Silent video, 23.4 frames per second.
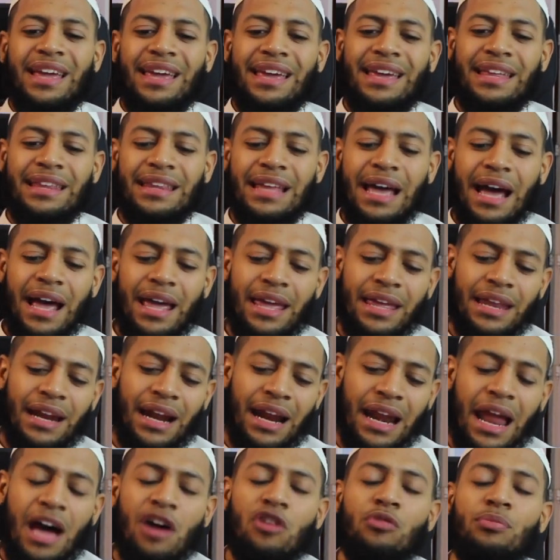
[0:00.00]
it
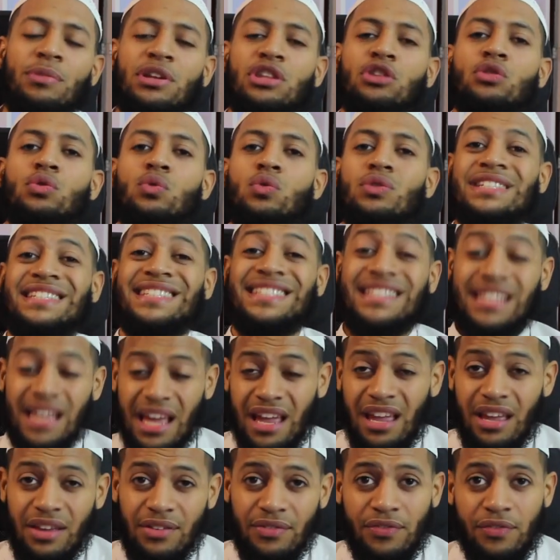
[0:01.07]
allowed me to
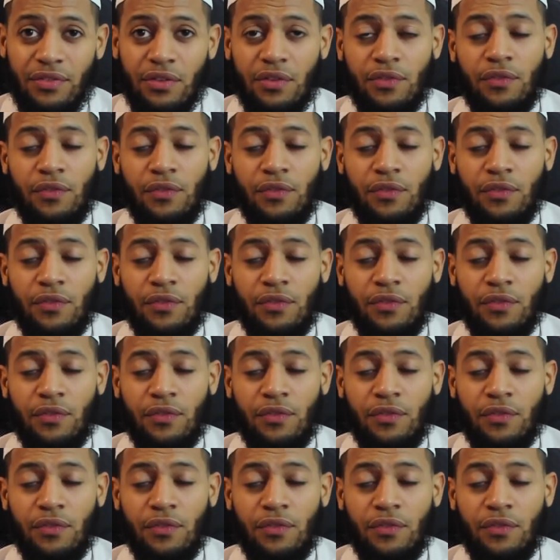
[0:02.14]
save